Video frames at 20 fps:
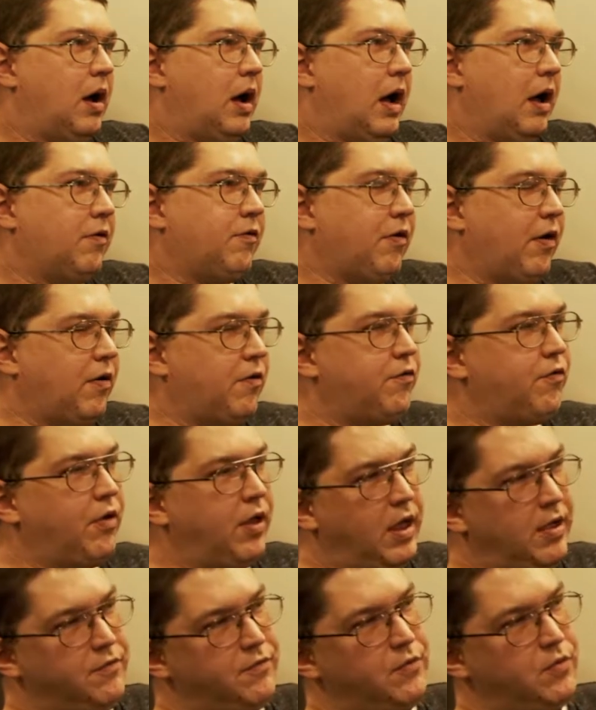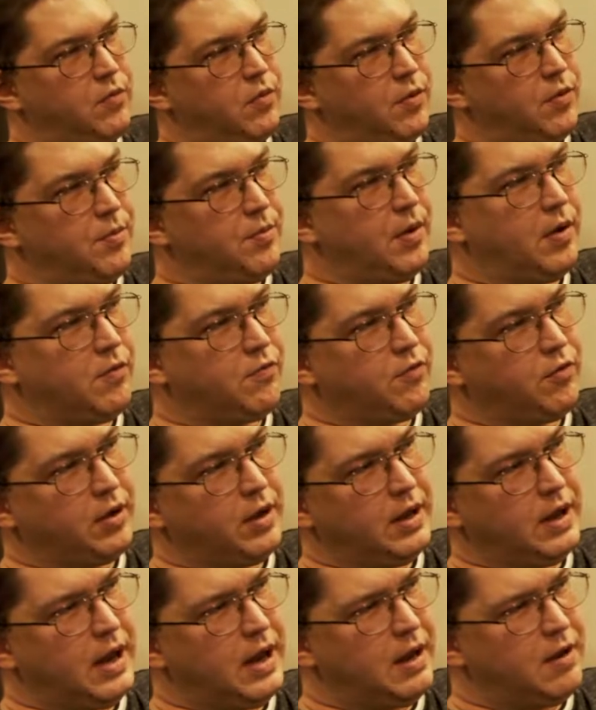as I was living with him, I was
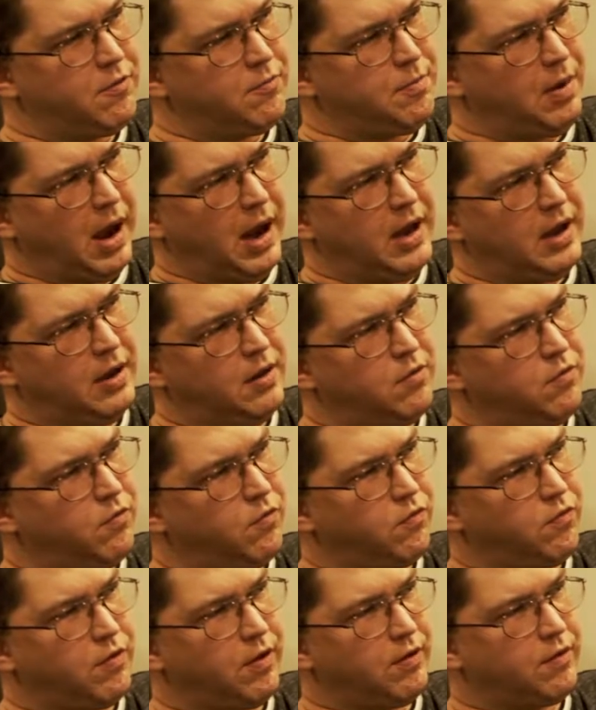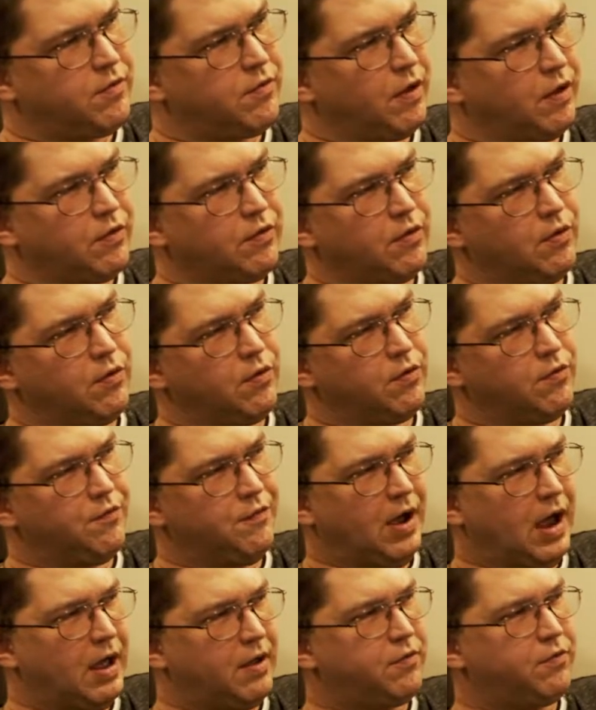looking at his paintings and stuff because I was always
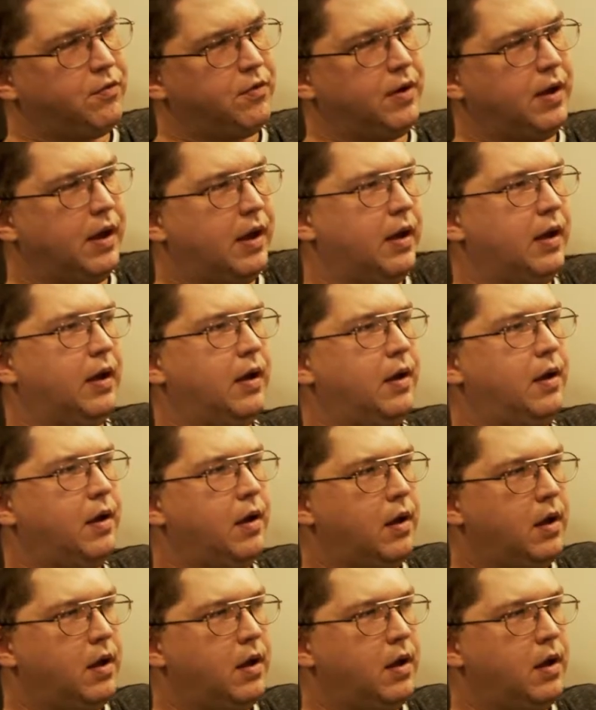fascinated.